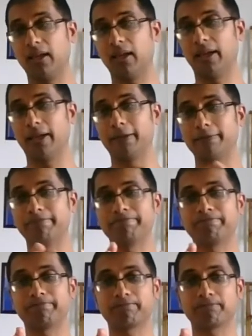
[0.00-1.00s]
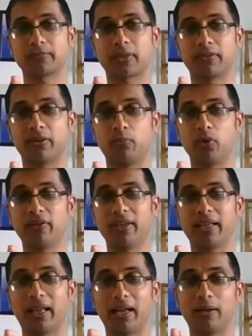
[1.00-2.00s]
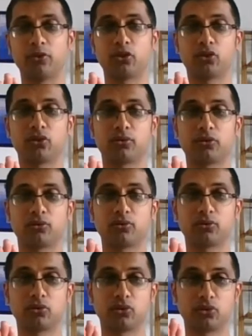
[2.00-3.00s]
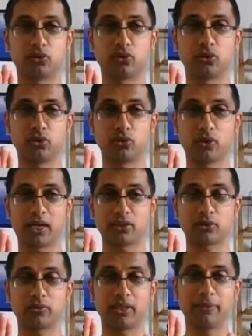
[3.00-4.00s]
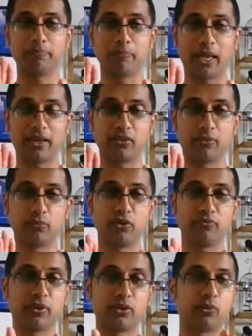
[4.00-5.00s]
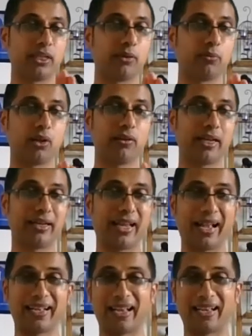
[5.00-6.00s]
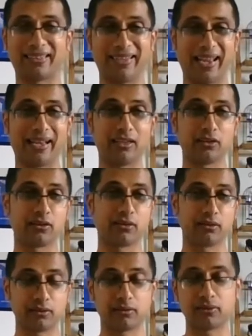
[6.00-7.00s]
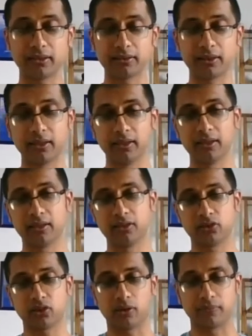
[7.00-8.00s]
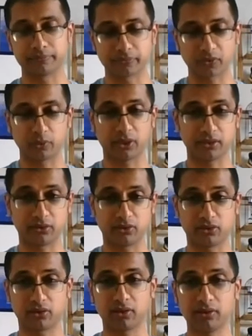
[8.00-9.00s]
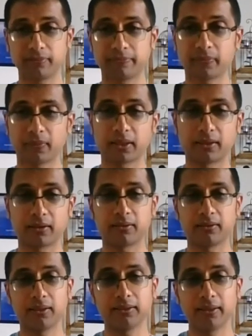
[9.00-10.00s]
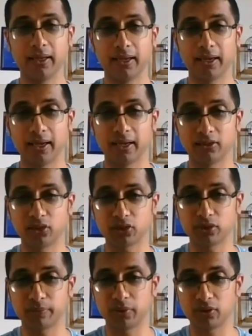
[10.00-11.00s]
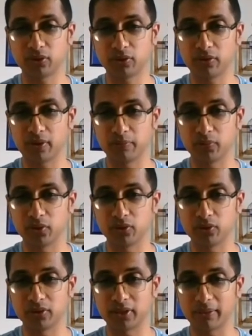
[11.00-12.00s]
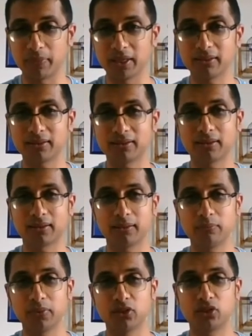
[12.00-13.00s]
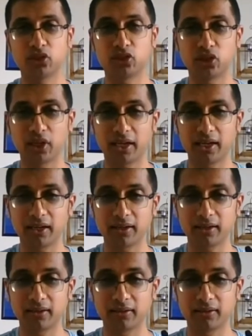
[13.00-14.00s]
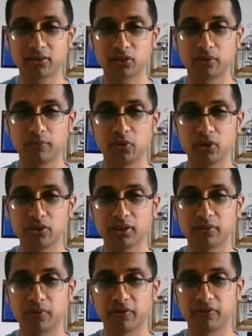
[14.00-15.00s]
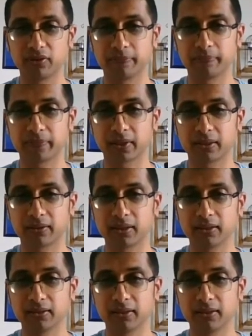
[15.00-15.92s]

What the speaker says: the breathing helps to actually make the movement really well and act as an anchor, all right? So we're going to start. All right, and just to put you in the mood a bit, let me just share some music with you. All right,